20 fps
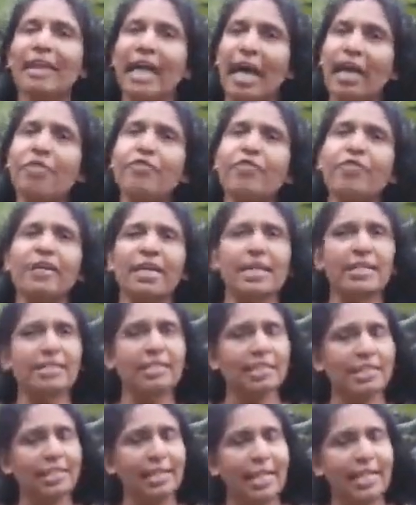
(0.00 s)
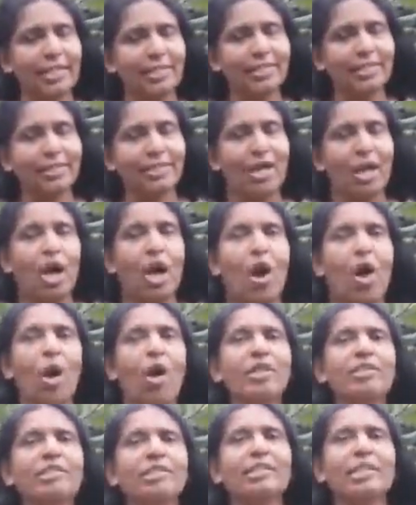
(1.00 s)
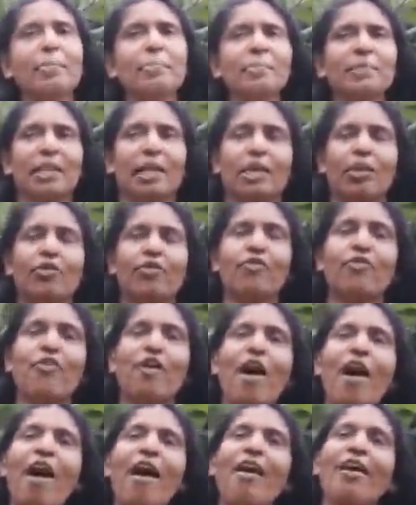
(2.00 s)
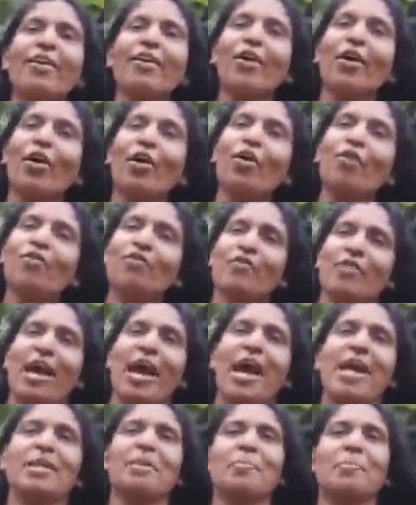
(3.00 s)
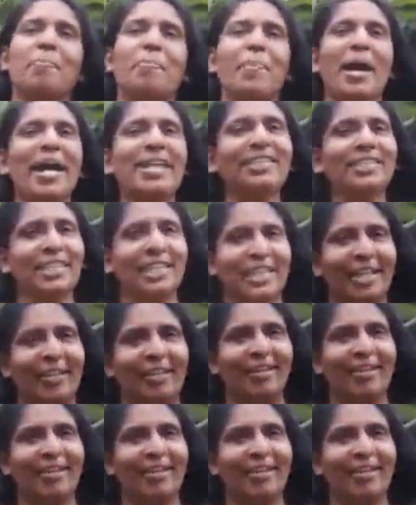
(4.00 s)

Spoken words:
life incidents or something far off and magical.